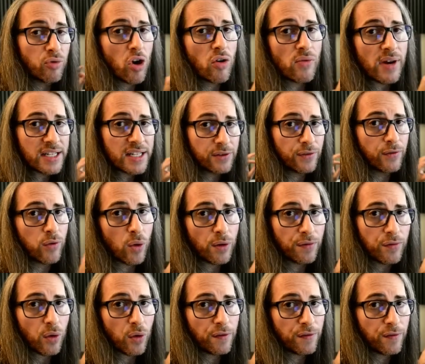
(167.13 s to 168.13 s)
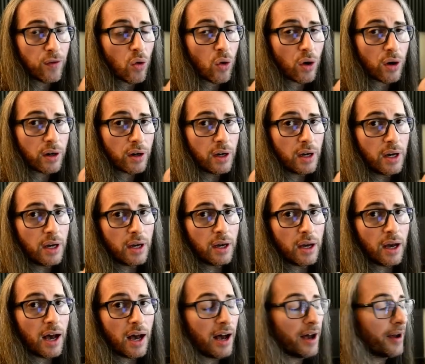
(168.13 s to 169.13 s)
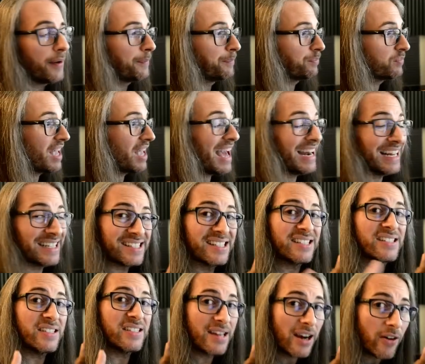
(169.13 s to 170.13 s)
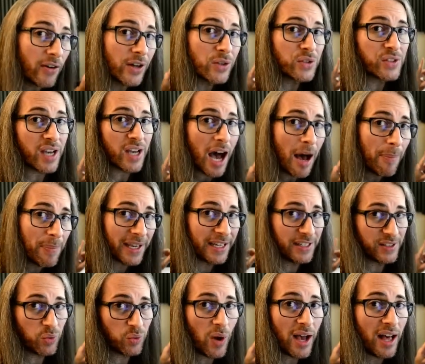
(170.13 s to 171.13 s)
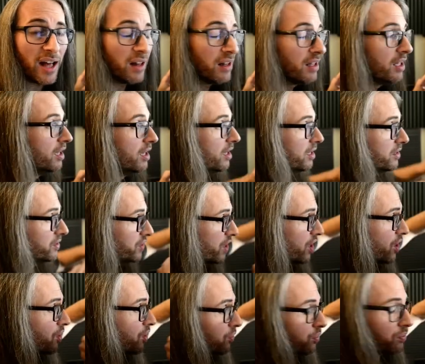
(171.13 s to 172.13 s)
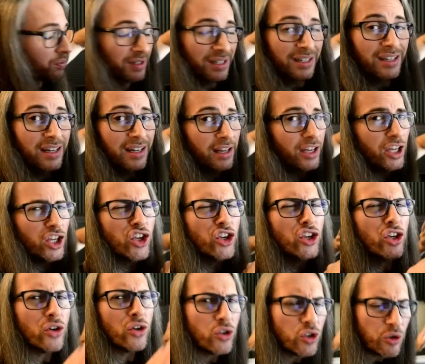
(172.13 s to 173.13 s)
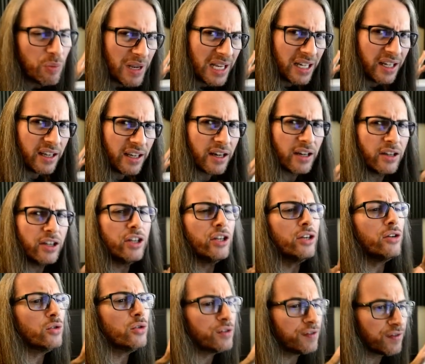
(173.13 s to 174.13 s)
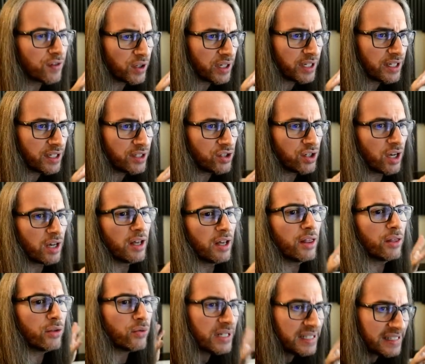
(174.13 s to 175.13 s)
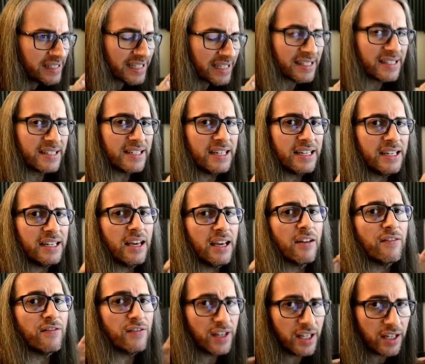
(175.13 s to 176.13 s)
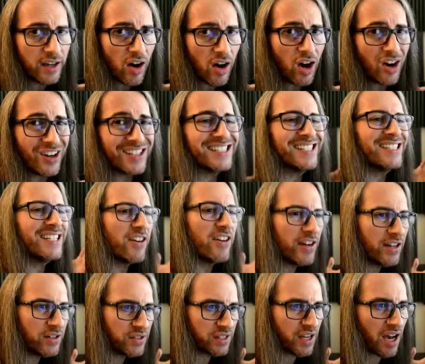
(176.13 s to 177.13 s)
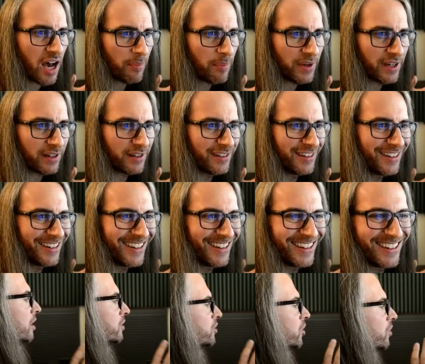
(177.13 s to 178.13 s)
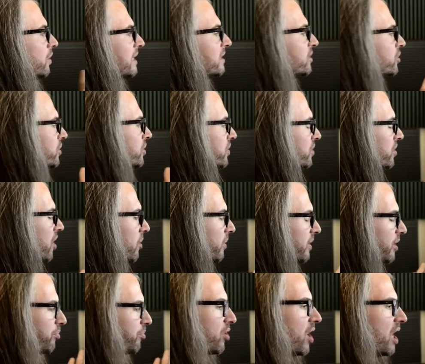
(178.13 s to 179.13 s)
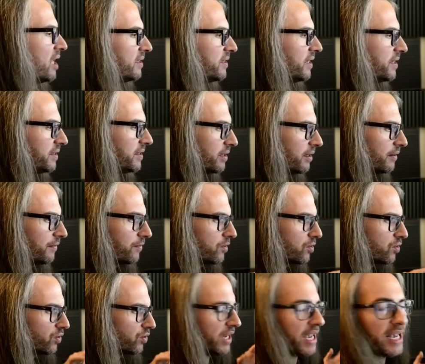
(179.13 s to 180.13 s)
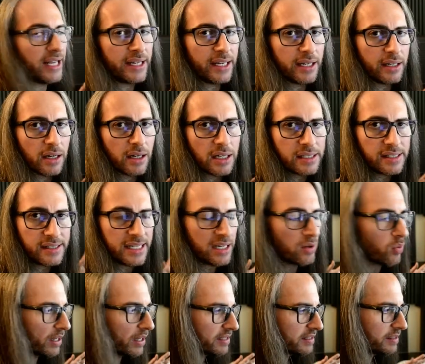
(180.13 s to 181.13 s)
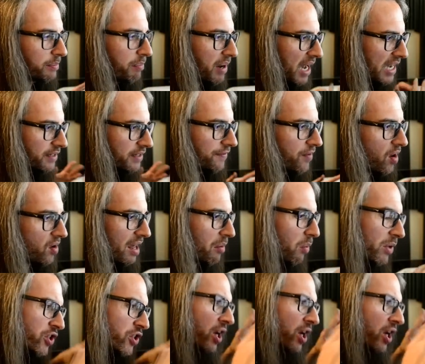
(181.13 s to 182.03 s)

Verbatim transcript: ProRes 444, um, and it's stereoscopic as well. So huge media, huge footage, 360 VR stereoscopic. So let's just start with the process of creating a sequence by default and